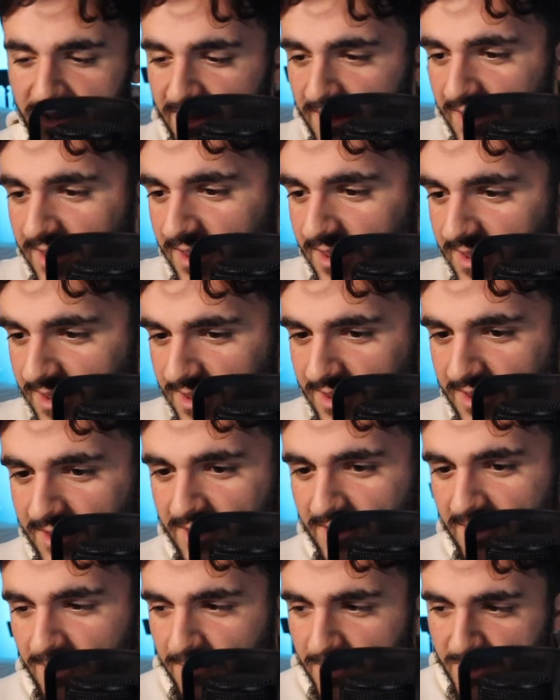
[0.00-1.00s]
And
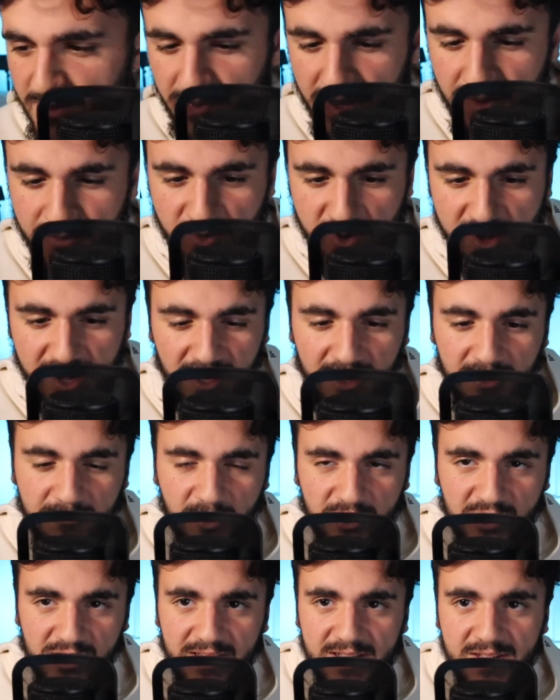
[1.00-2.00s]
if there's people in
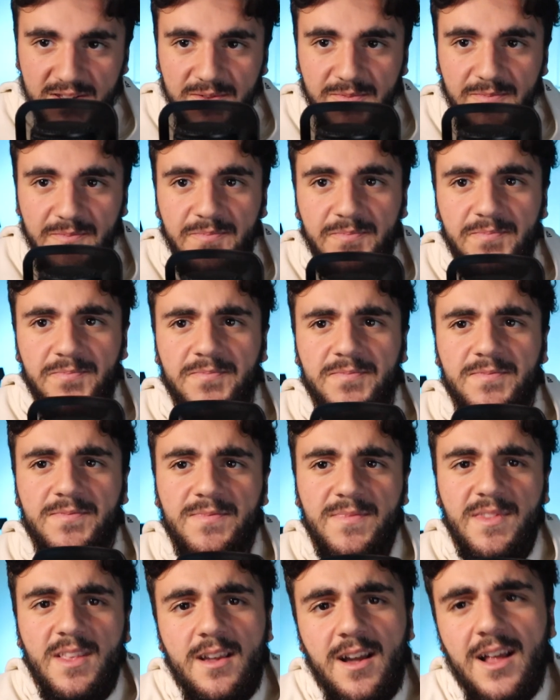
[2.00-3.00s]
England watching this,
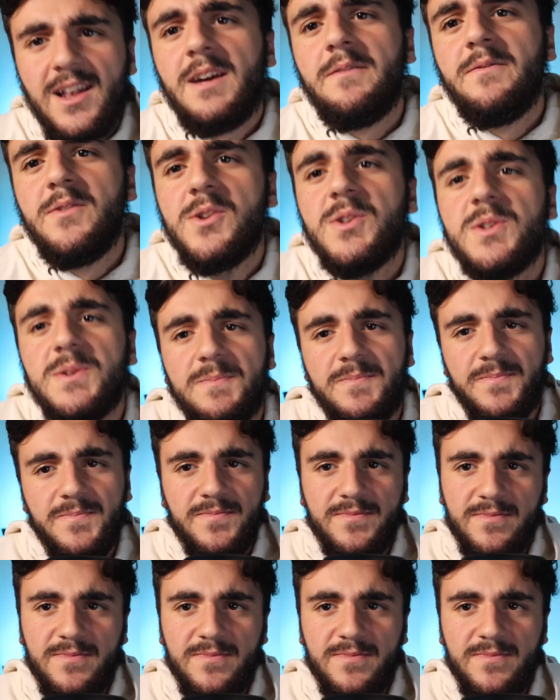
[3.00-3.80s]
I love yous.